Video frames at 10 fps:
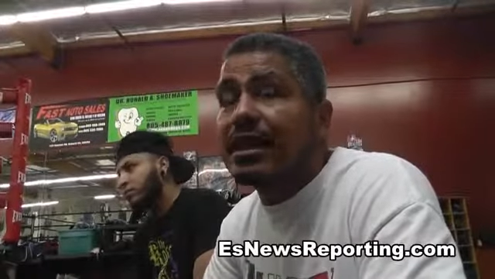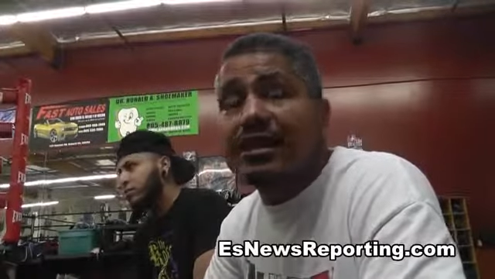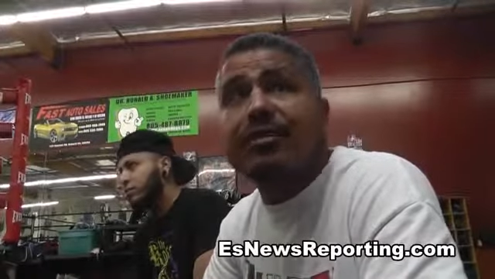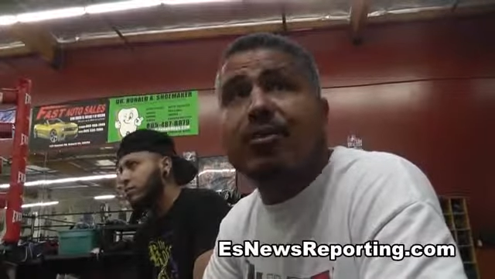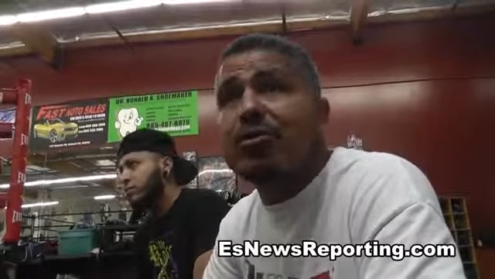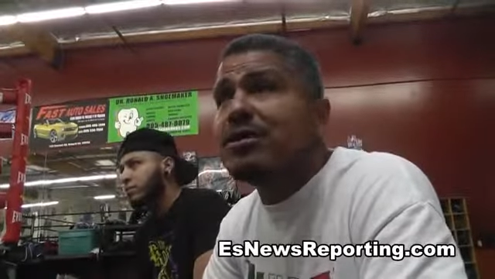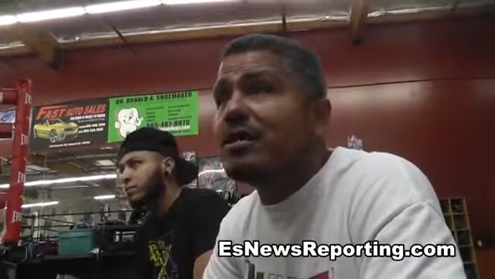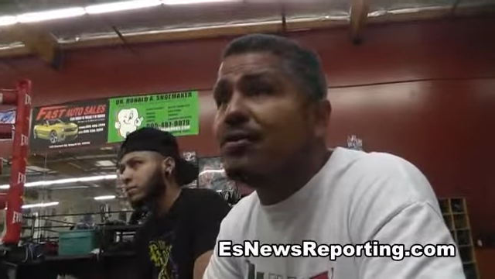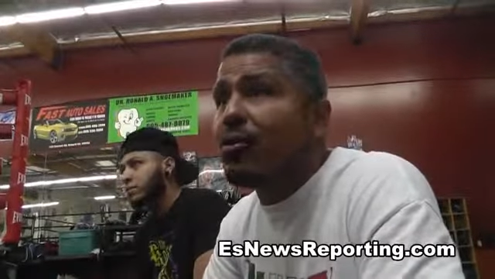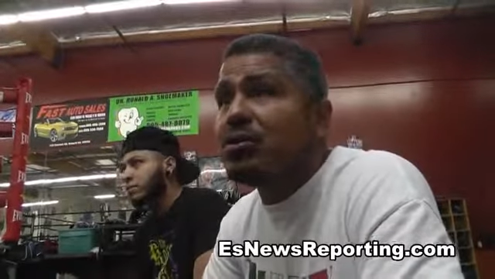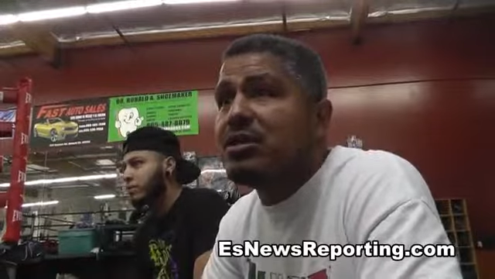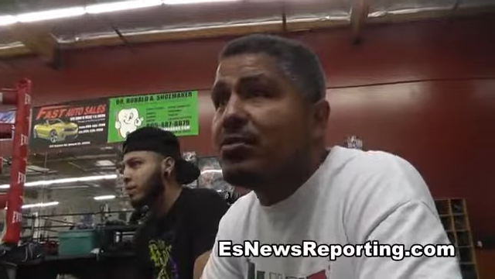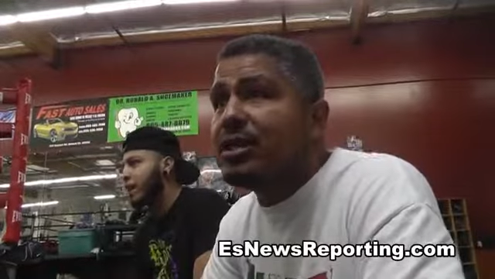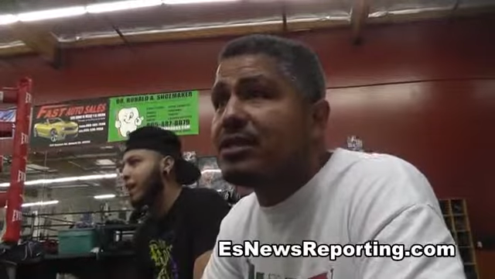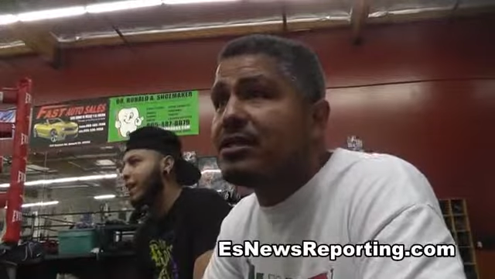Speaker 1: I think Mosley, Mosley
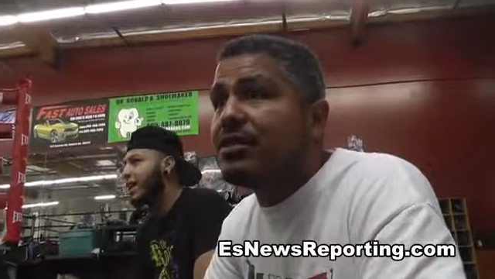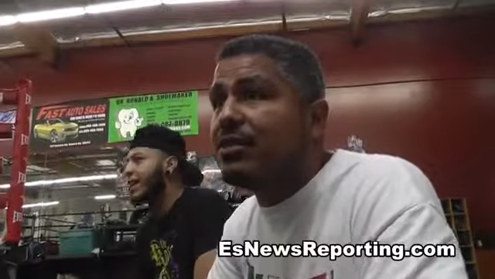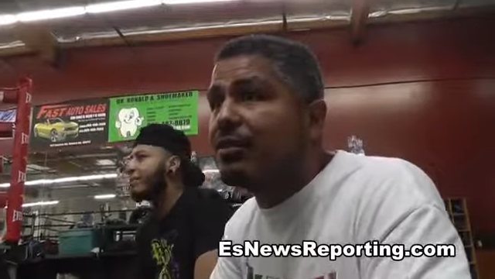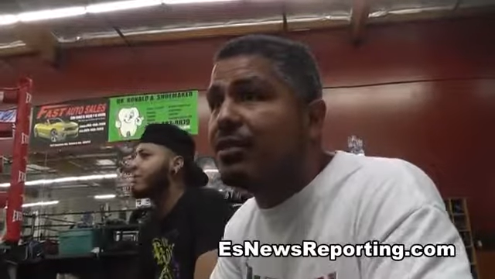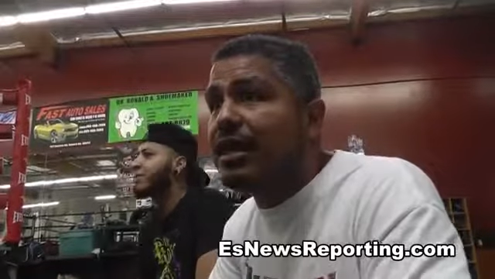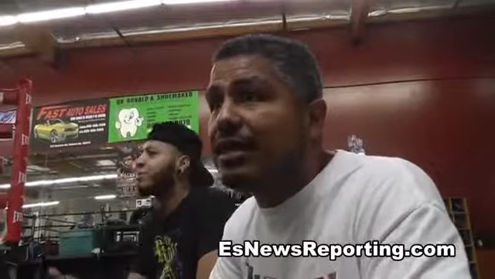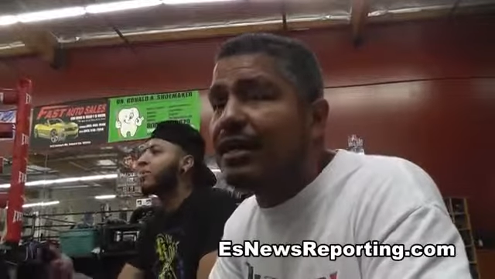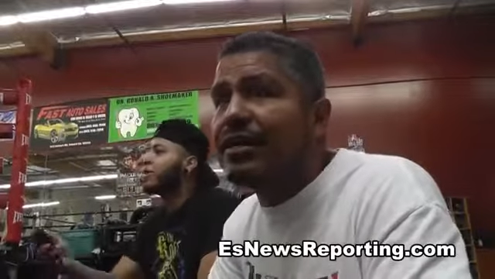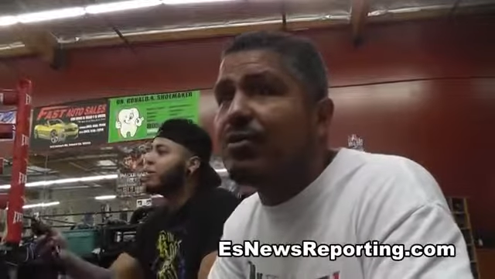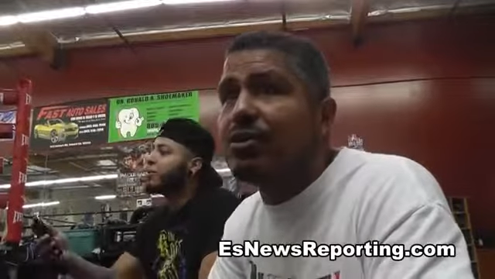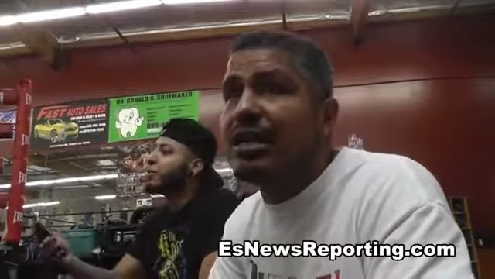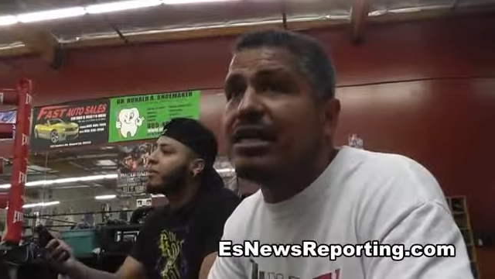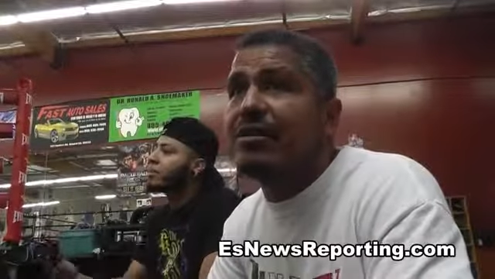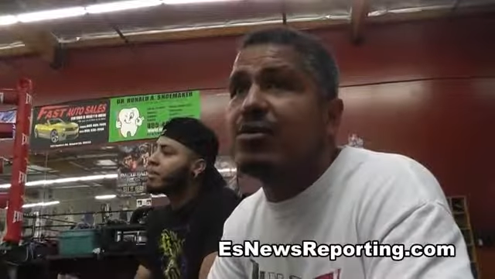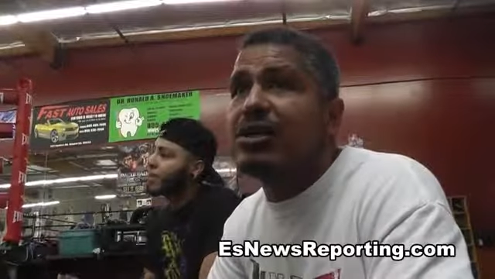wins. You know, I, I think mostly, I
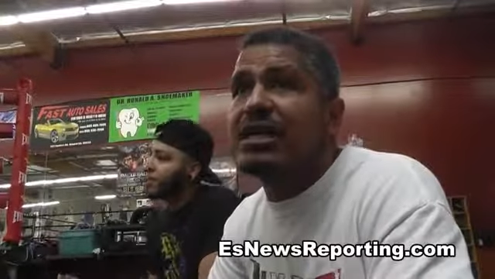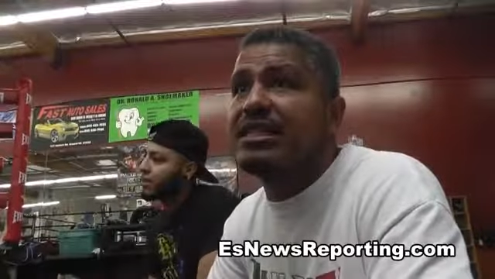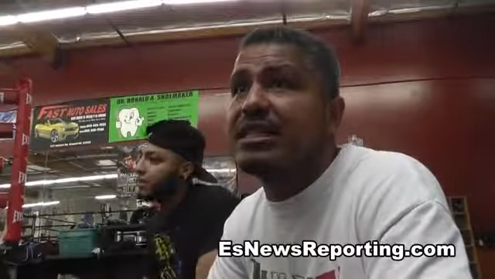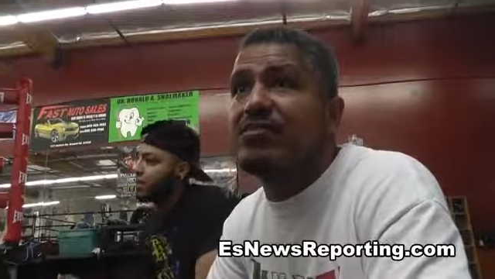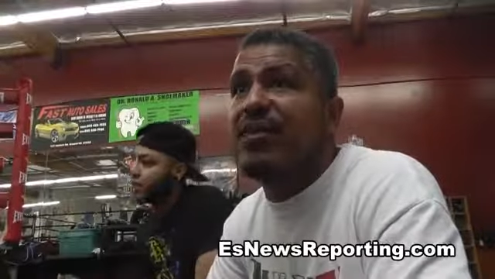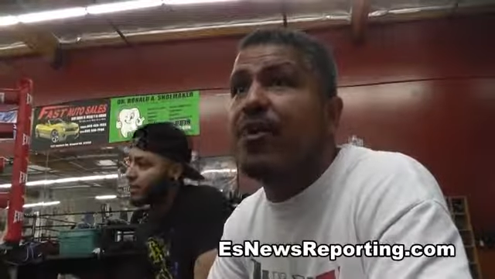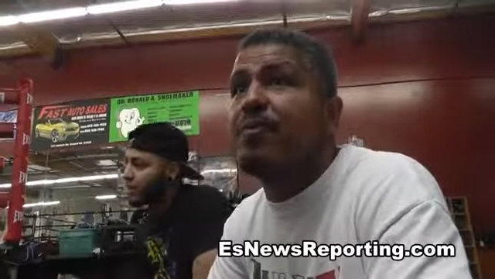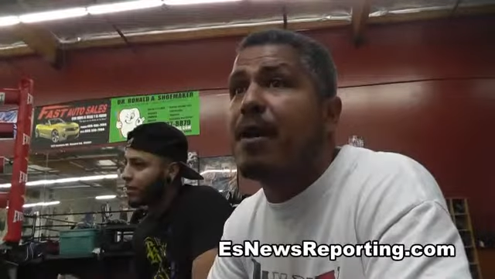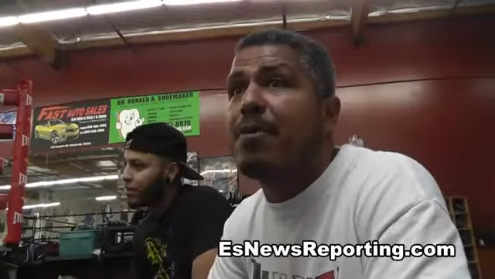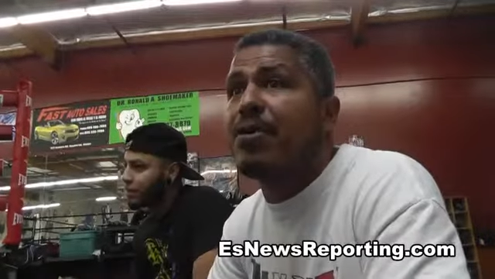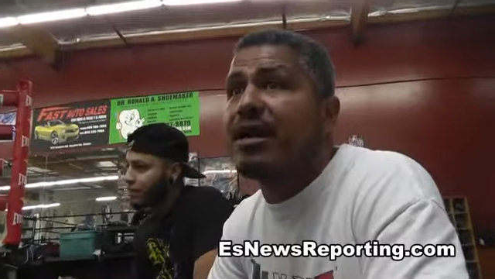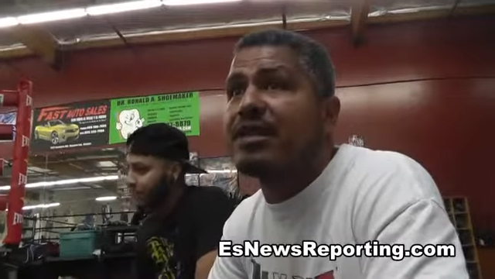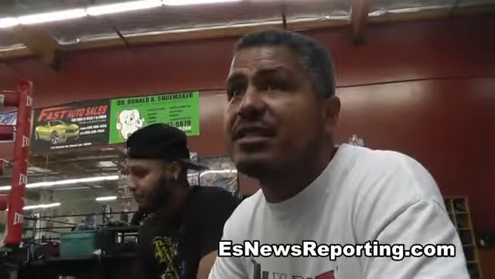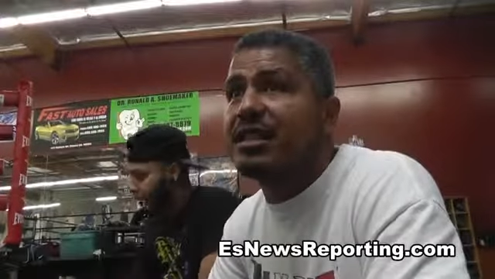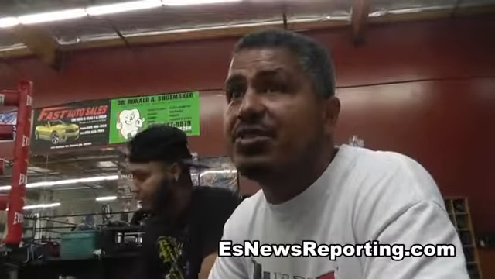think Mundine is just very popular in his
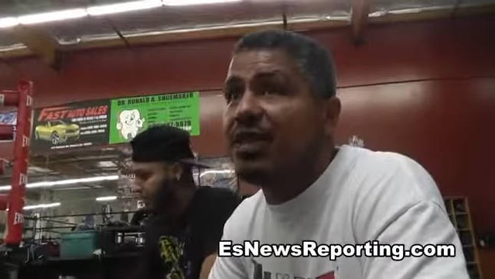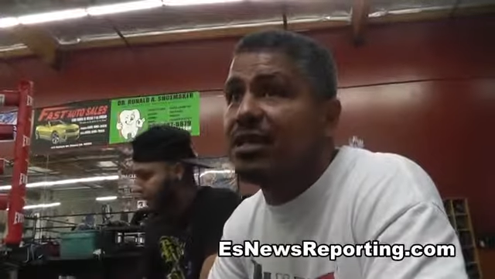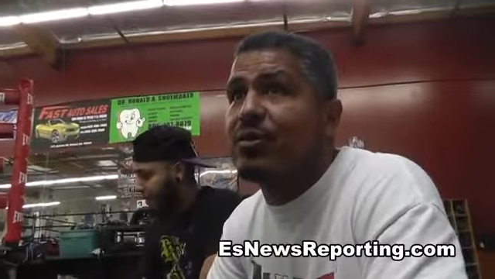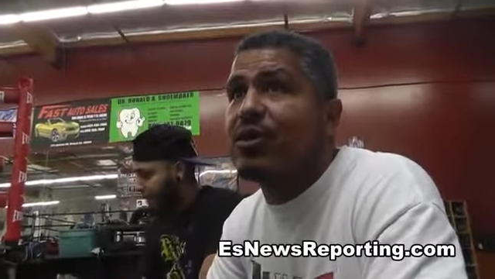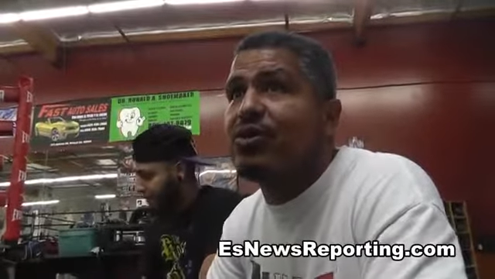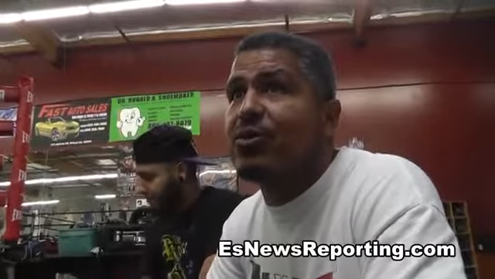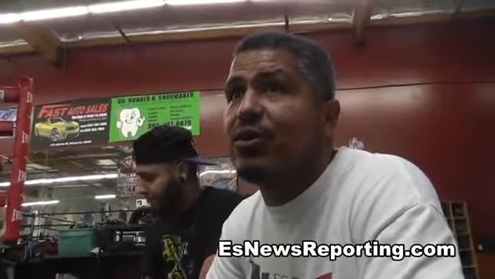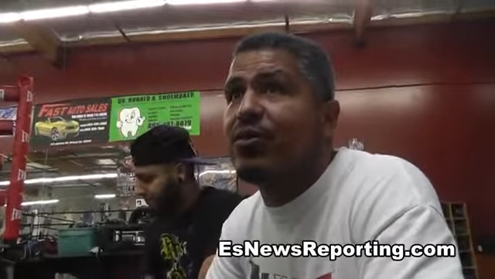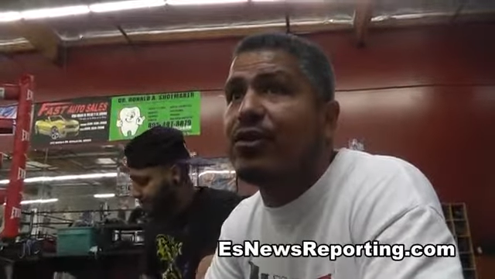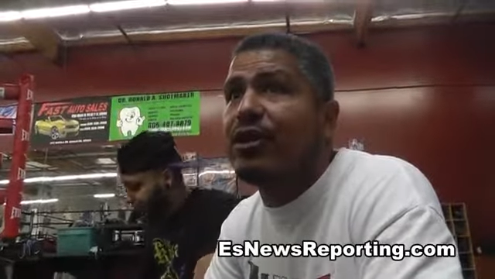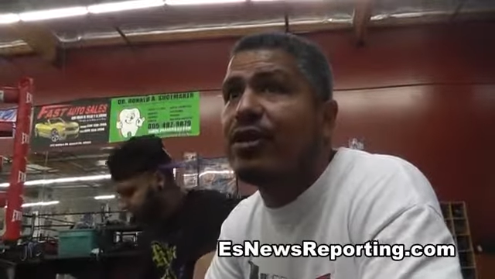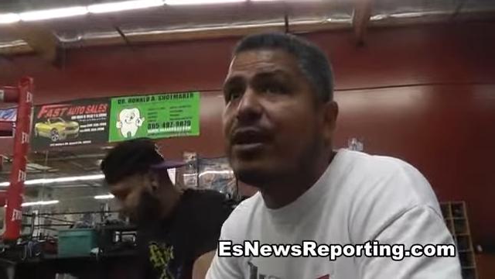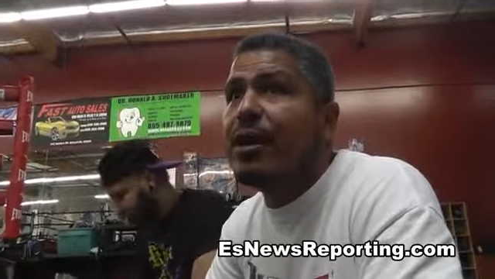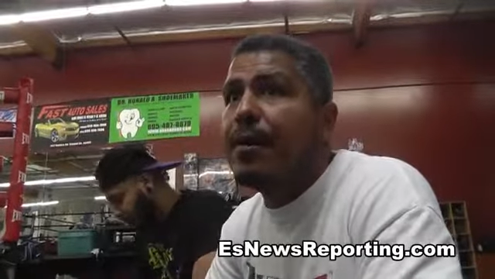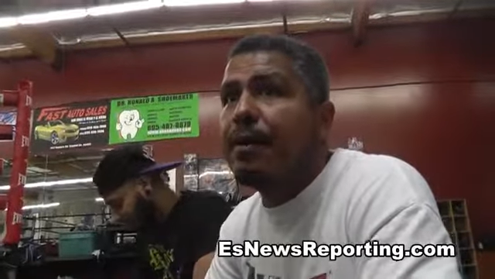country. That's why they're doing very over popular.
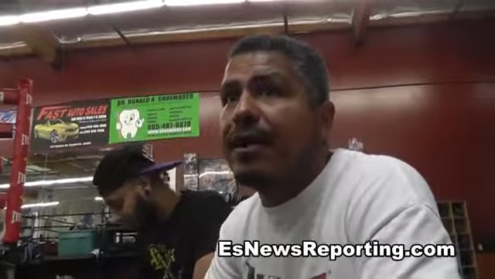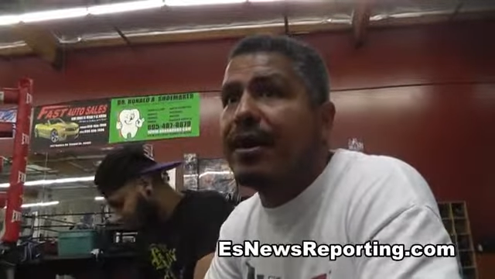there.